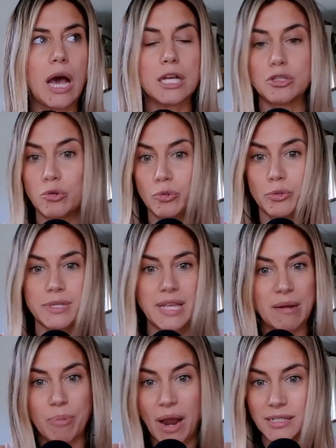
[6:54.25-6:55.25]
tools and
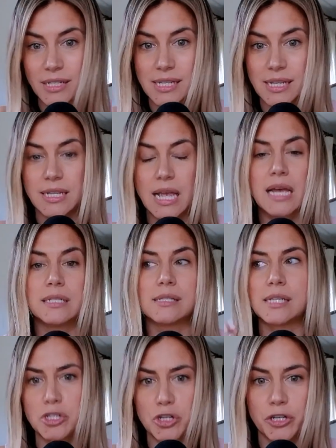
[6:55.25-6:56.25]
practices and
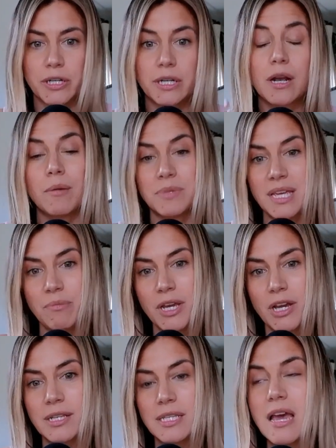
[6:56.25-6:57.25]
sisterhood comes in,
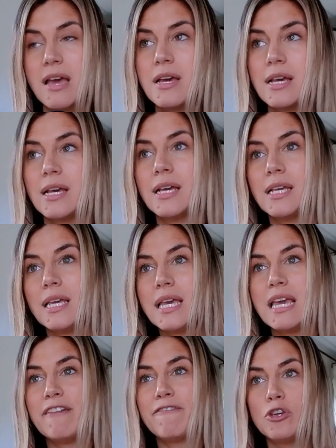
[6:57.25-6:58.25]
because
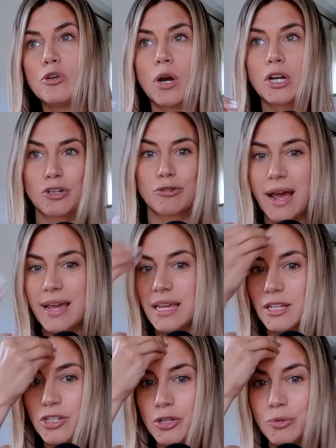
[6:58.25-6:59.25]
if you are trying
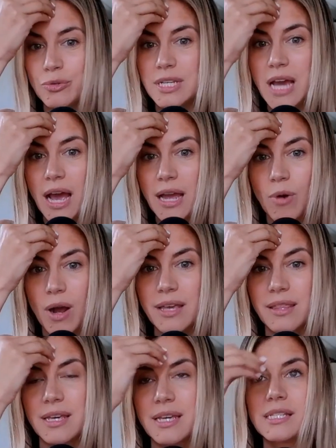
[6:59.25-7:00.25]
to DIY
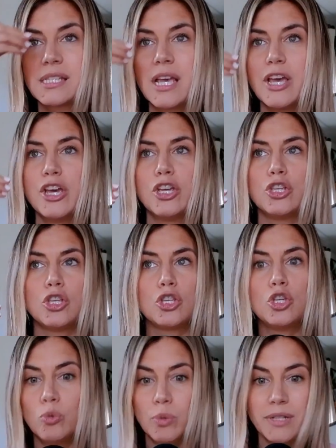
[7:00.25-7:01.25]
this,
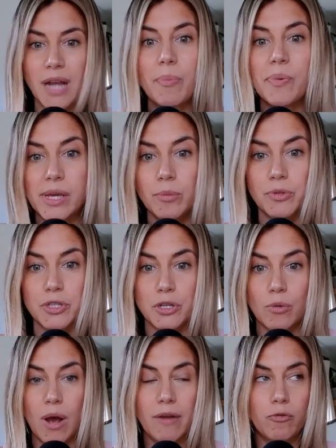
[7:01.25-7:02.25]
you will not be able to.
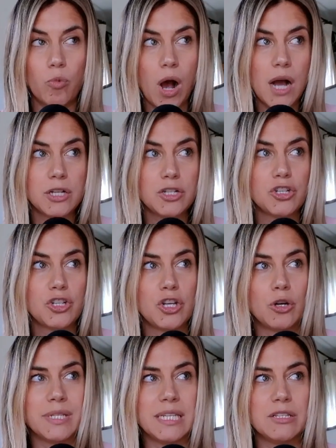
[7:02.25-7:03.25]
I've watched,
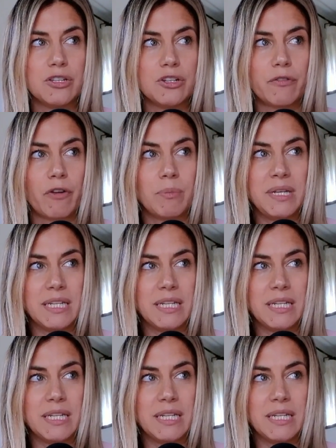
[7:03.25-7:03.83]
it's easier for me to